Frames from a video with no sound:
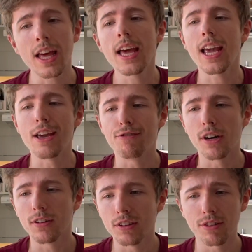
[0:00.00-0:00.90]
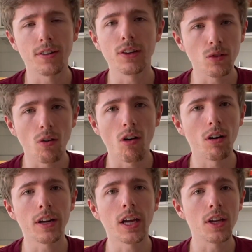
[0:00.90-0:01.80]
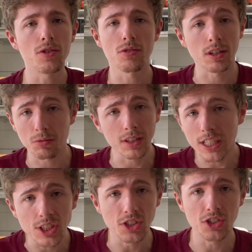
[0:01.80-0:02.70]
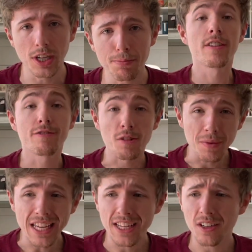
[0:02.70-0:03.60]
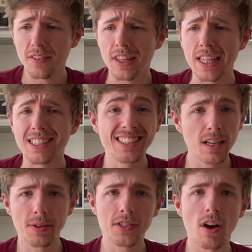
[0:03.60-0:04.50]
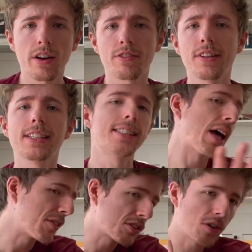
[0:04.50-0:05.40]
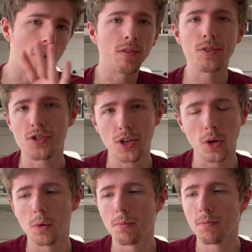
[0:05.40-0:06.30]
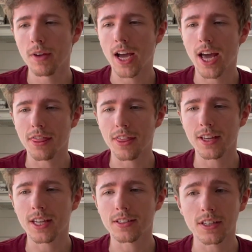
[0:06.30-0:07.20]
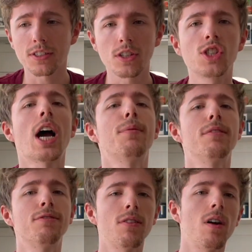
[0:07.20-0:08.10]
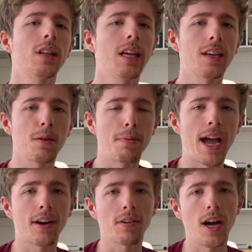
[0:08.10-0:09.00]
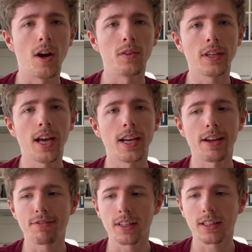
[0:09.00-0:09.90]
a very, very long and enduring relationship. For me here, the cinematography is not the star of the show. I think it does a good job of falling into the background, and I feel like a